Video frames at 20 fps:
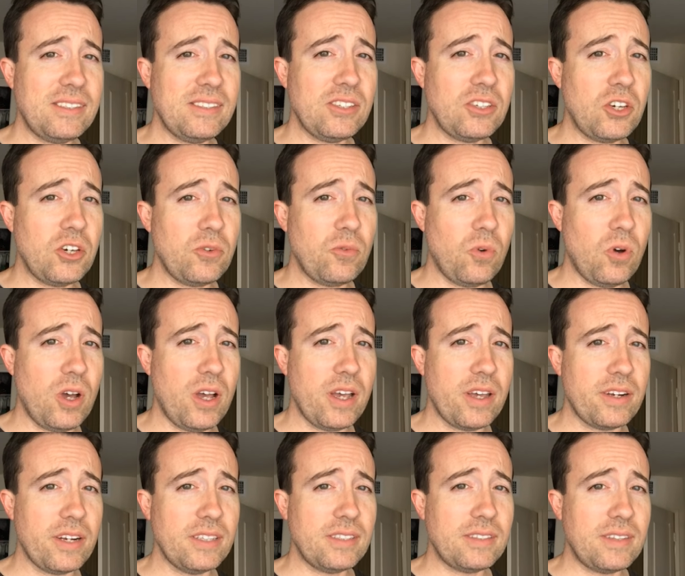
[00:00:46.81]
is a good
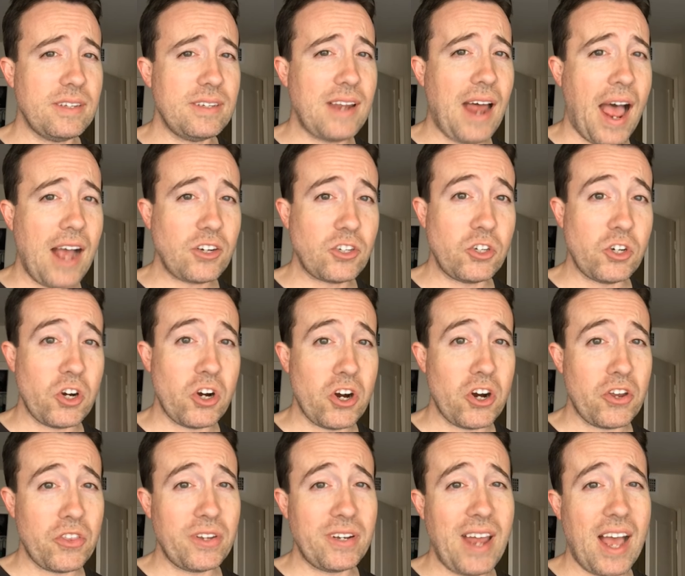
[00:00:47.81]
one. It's the
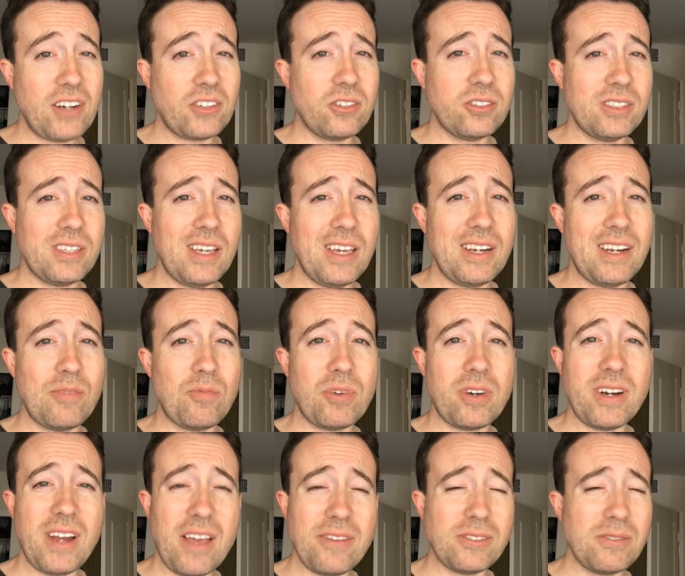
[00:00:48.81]
doctor. The doctor's in, and we're
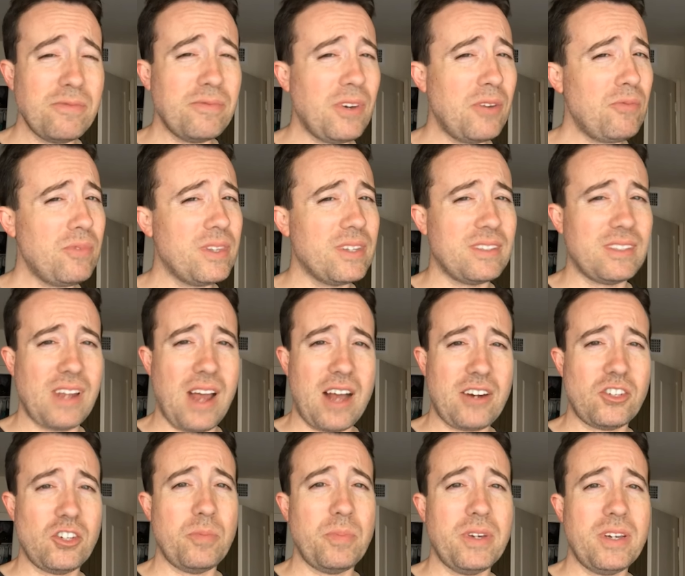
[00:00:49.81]
gonna have some fun with this
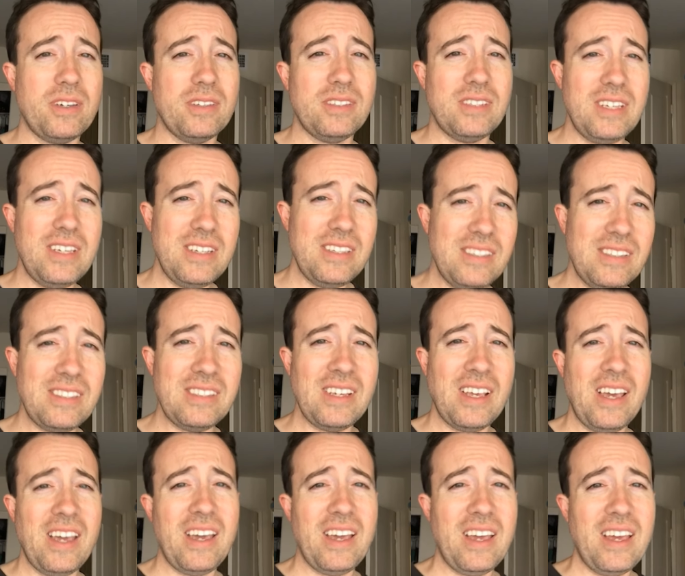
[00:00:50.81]
doctor because he's
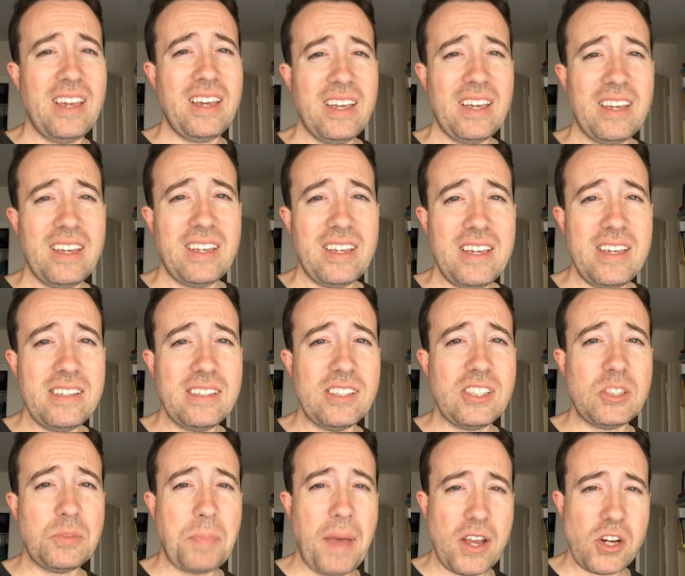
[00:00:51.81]
a
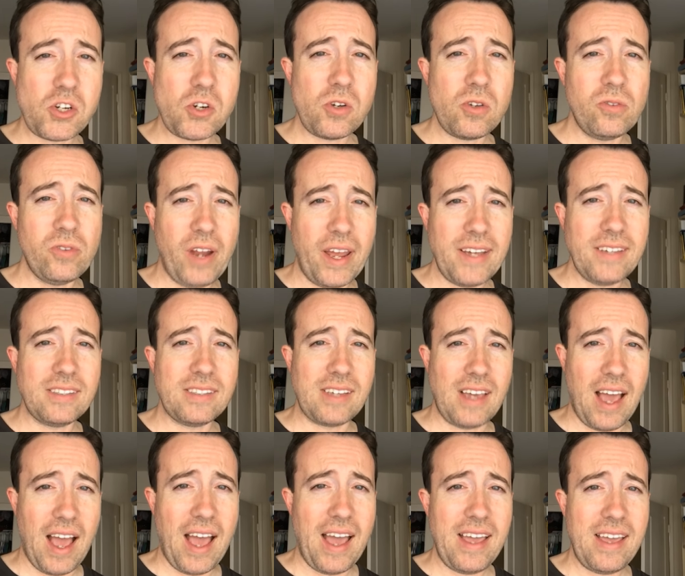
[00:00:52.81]
special, nice
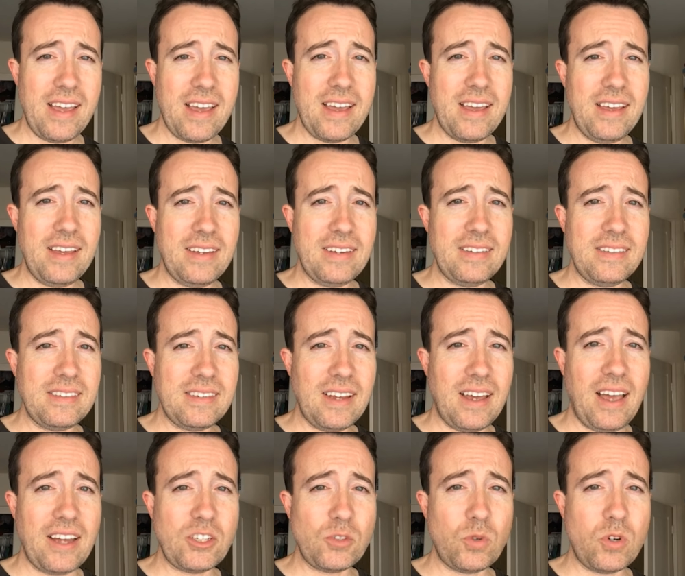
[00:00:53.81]
guy, and
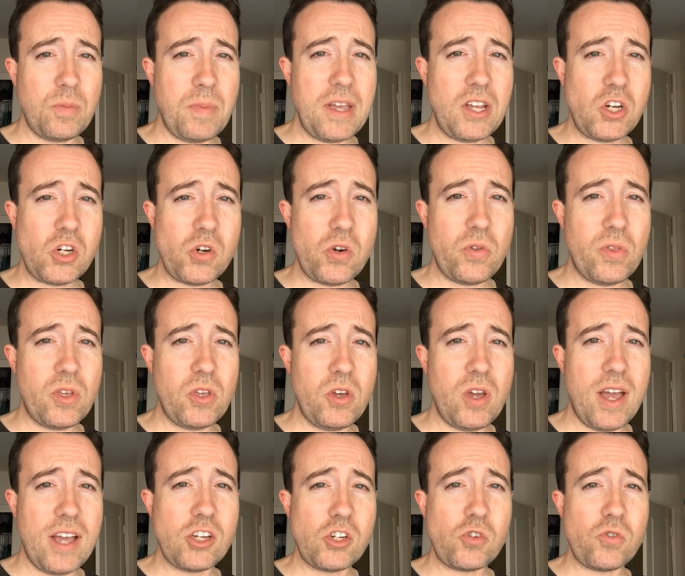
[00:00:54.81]
I just want to make sure that you
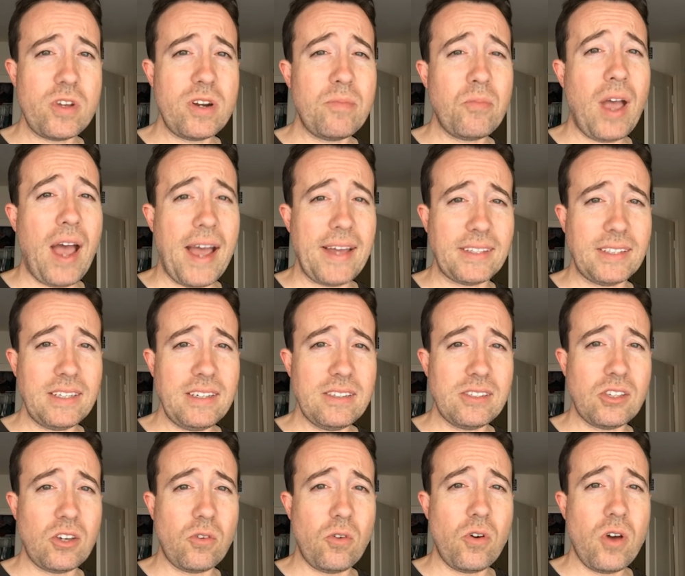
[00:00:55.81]
guys treat him kindly.
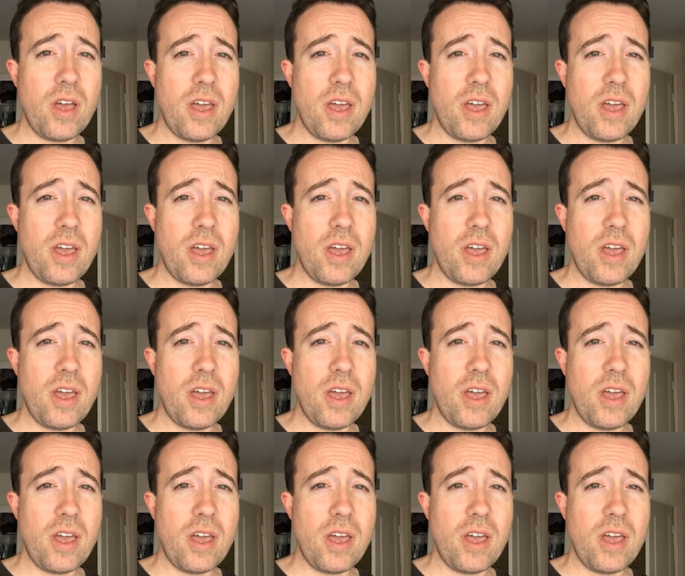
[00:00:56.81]
So